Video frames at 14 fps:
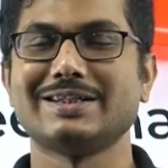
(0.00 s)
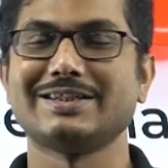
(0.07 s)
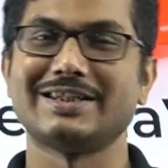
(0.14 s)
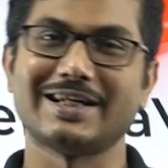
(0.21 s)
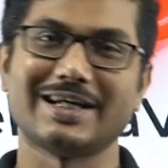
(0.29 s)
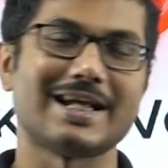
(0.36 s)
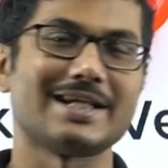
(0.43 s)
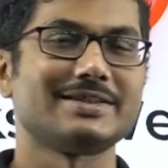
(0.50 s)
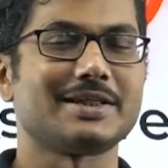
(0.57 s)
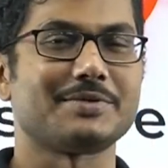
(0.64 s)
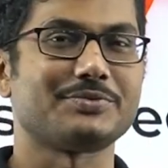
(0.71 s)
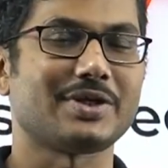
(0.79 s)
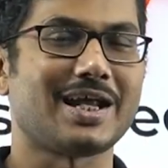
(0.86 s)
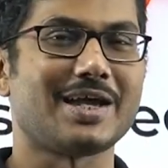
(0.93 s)
share and
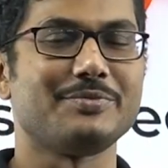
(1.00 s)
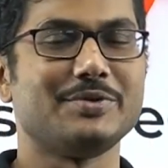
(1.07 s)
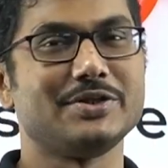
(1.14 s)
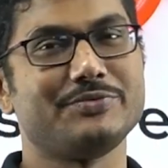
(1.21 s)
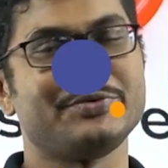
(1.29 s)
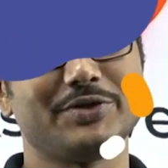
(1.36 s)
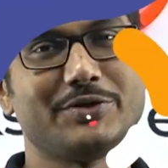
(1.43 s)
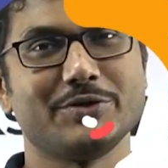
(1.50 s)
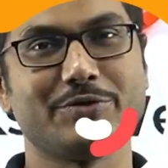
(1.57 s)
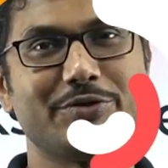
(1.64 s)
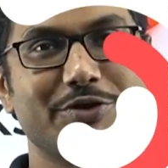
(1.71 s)
subscribe this video with